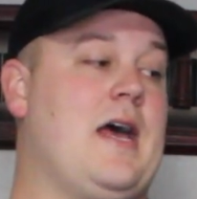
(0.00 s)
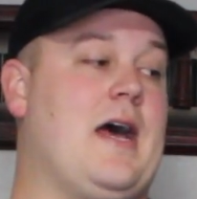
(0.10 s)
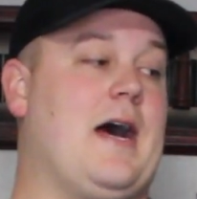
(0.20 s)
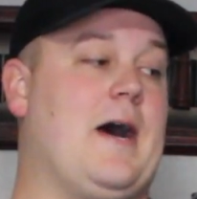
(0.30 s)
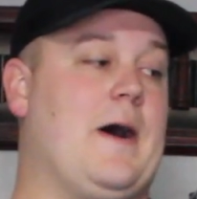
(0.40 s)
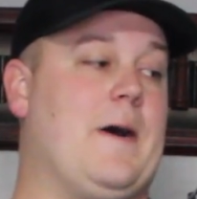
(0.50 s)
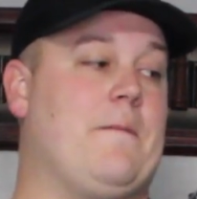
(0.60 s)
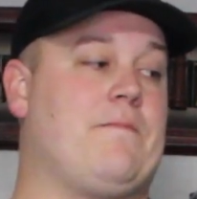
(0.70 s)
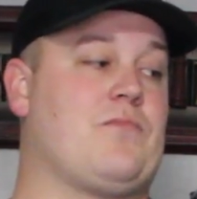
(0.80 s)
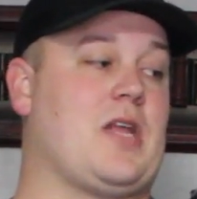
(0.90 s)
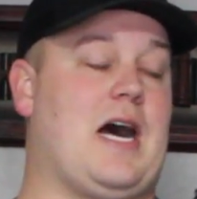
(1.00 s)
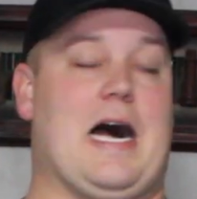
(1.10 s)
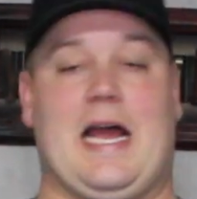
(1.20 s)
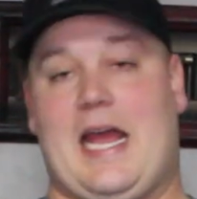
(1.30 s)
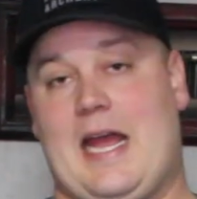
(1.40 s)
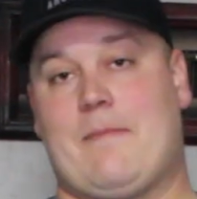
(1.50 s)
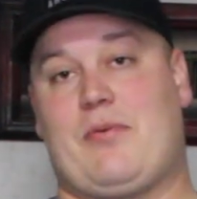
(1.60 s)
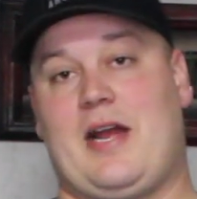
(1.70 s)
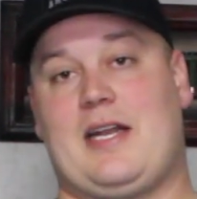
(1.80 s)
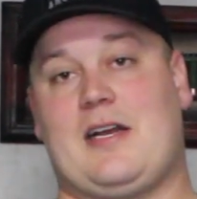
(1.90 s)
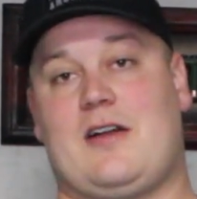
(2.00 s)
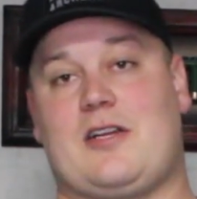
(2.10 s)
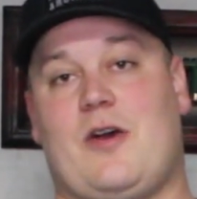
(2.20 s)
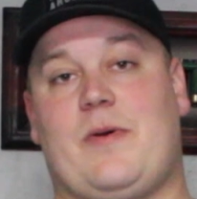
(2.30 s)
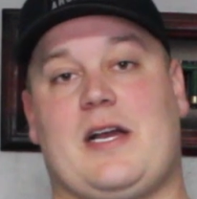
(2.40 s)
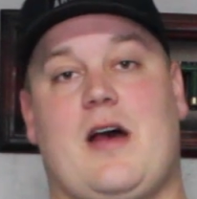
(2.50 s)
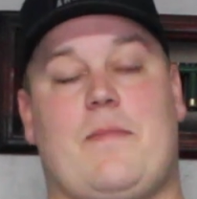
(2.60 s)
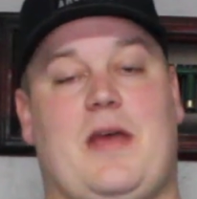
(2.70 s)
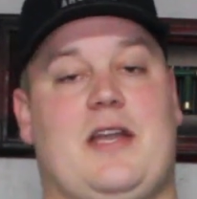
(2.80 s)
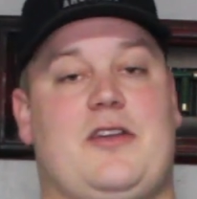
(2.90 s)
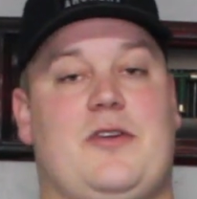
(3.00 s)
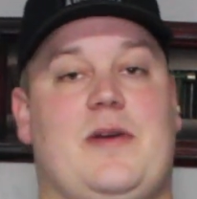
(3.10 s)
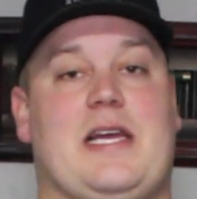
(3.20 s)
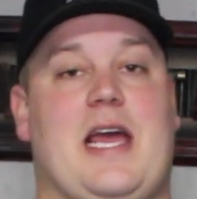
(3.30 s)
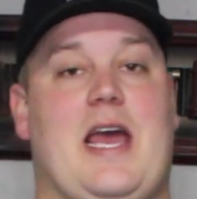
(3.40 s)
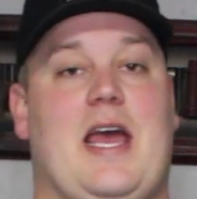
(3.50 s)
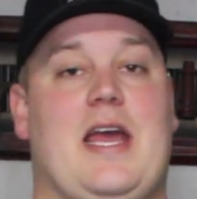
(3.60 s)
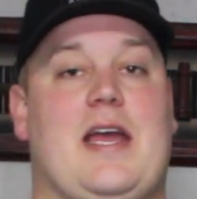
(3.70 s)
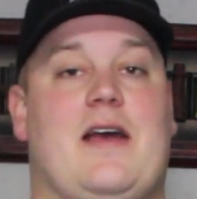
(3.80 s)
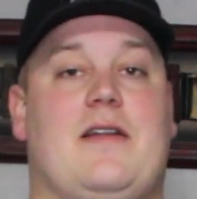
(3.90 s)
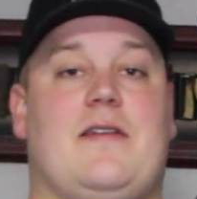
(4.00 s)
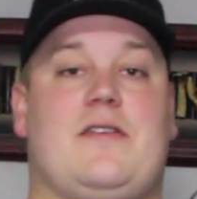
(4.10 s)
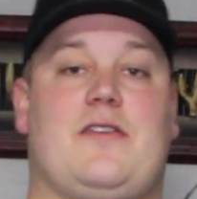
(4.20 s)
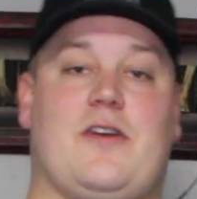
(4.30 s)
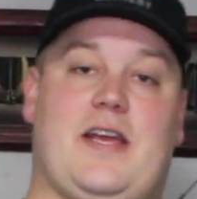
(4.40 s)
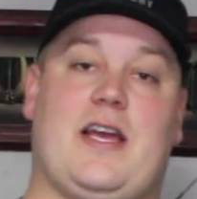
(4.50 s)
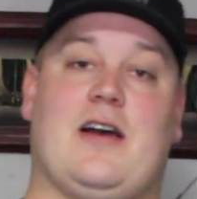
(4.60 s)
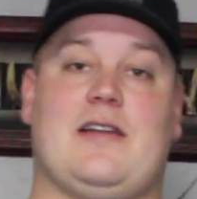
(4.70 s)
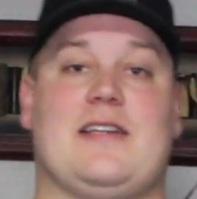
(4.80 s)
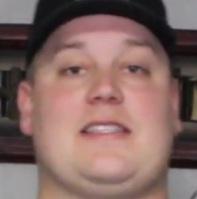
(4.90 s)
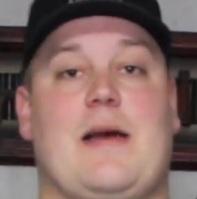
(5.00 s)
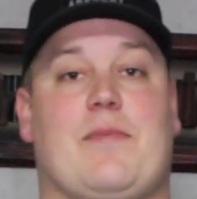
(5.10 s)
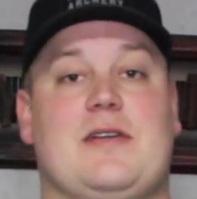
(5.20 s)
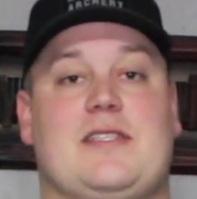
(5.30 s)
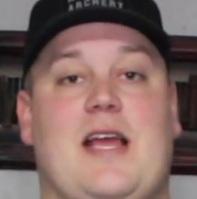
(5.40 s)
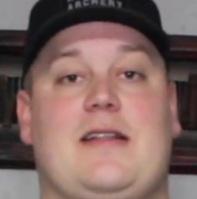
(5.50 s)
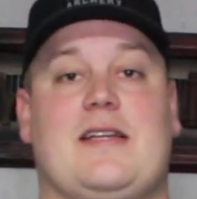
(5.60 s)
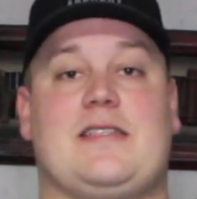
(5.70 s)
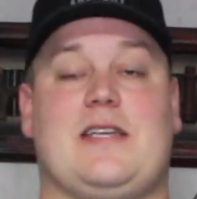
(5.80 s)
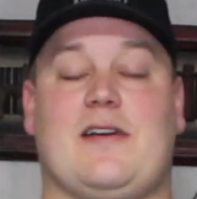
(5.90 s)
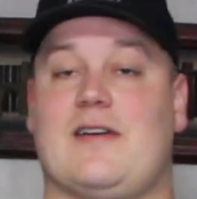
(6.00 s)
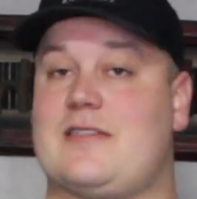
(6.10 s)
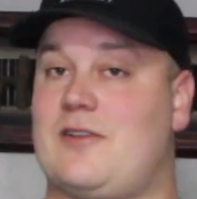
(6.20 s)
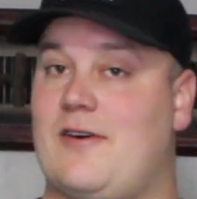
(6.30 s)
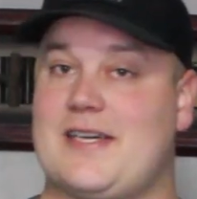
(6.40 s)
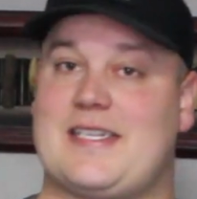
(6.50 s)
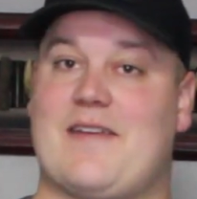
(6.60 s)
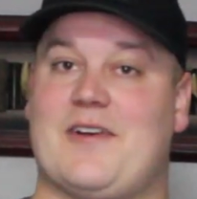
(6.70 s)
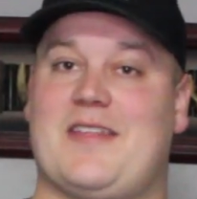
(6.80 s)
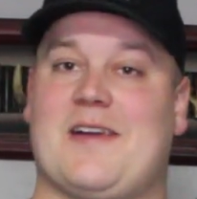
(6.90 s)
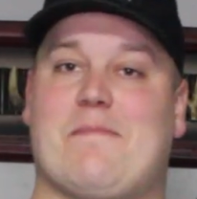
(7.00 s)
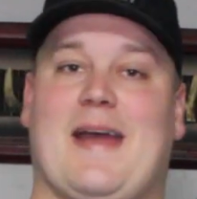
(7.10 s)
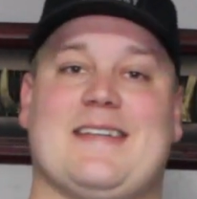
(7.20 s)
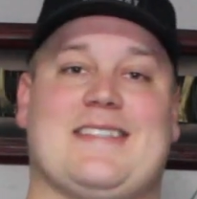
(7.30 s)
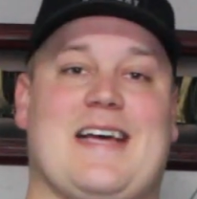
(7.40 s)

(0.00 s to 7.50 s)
I am planning on going up and doing a turkey hunt in a separate state this year, as long as everything pans